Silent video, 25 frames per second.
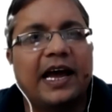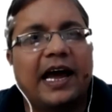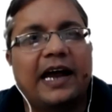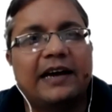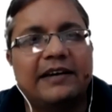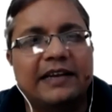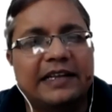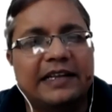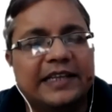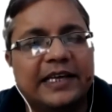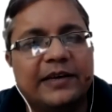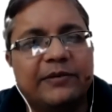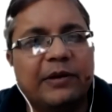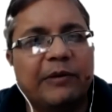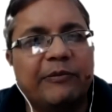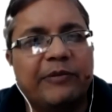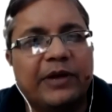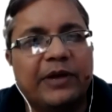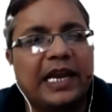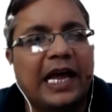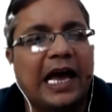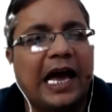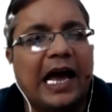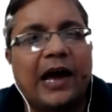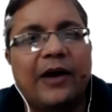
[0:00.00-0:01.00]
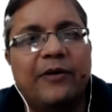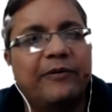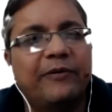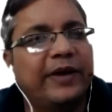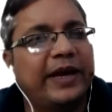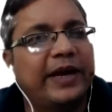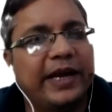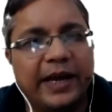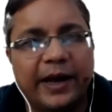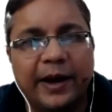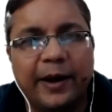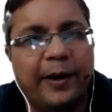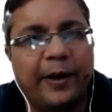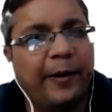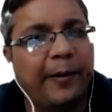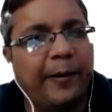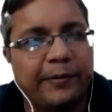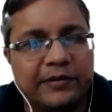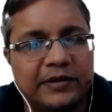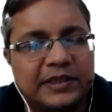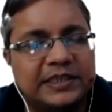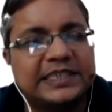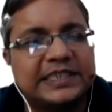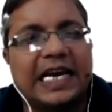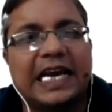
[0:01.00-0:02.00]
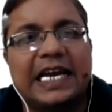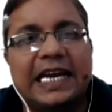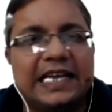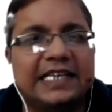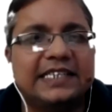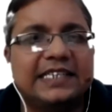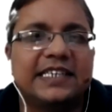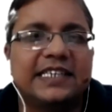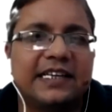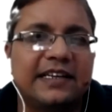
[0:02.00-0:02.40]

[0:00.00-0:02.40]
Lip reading: and yeah, they will have a challenge